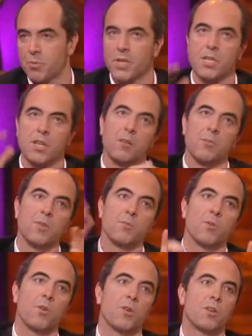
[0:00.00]
print it up on the
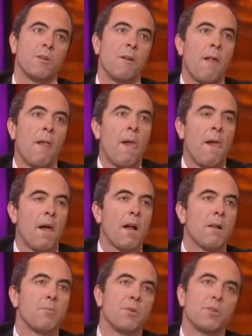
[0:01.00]
board.
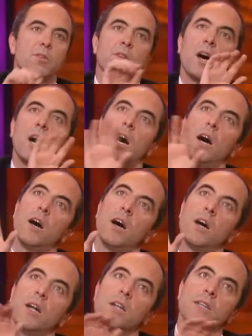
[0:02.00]
I put
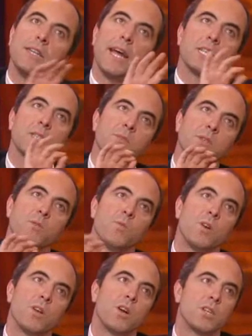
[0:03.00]
Nesbitt
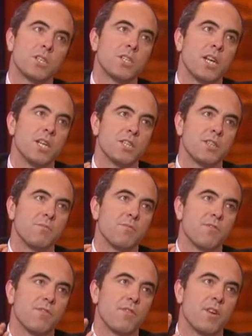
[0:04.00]
1 hour's detention,
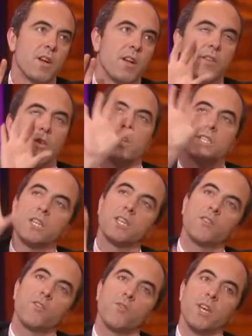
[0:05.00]
and they always had to
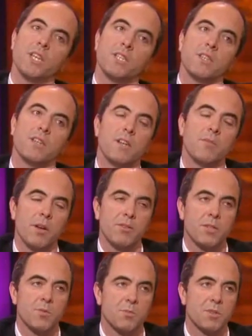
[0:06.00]
give a reason, and my
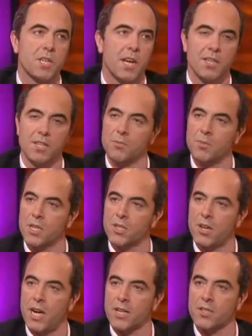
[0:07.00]
reason was pretending to be a
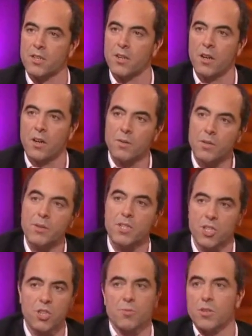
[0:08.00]
tractor. I mean,
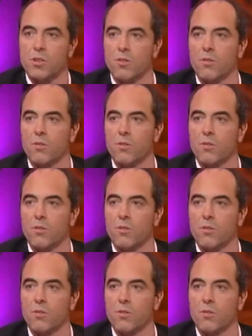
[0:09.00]
it's stupid,